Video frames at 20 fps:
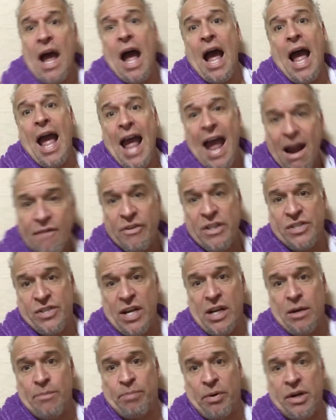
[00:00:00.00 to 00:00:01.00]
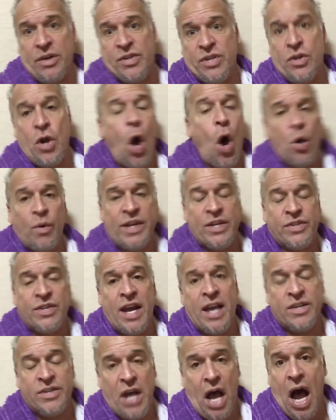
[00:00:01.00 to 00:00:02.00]
every single person always
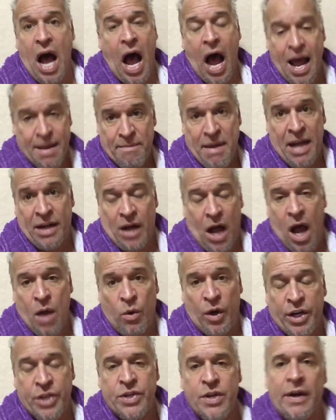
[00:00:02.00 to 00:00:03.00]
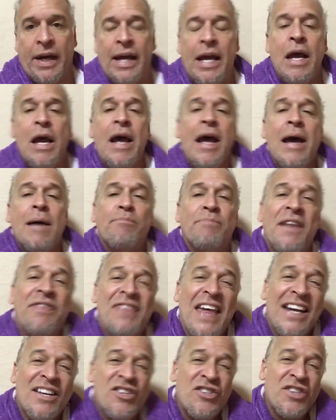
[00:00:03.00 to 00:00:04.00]
says, I'm in, I want to do it. But then
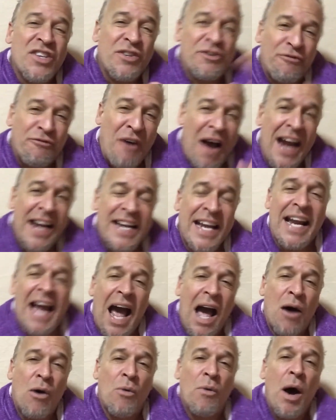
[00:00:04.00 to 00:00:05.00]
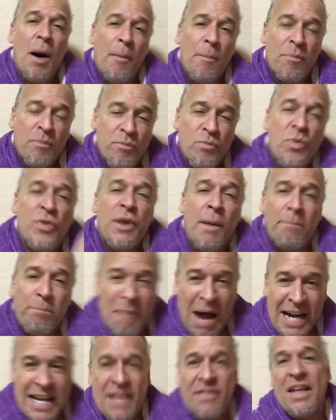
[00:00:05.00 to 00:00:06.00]
it's just finding how the
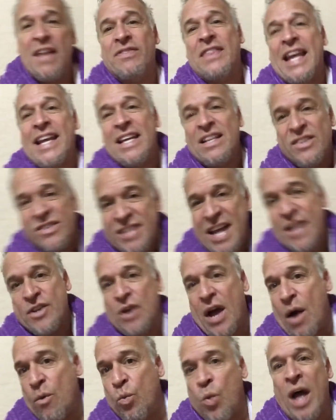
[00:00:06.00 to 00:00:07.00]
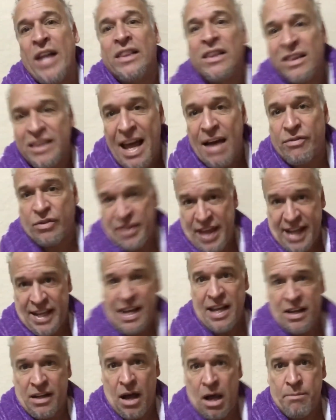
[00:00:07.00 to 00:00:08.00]
money that they can send you, what level they can
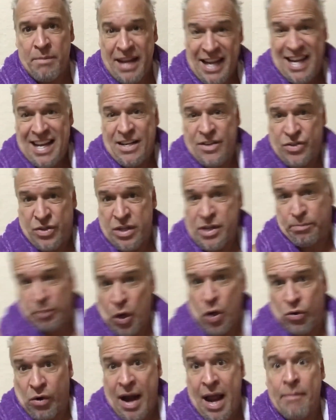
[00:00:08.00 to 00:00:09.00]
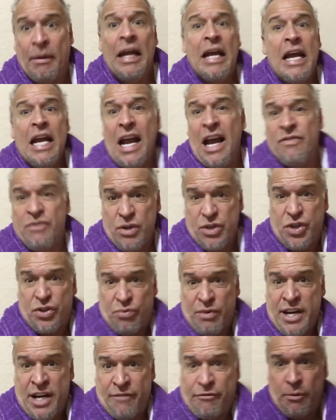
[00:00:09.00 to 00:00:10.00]
come into the program. And there's 3 different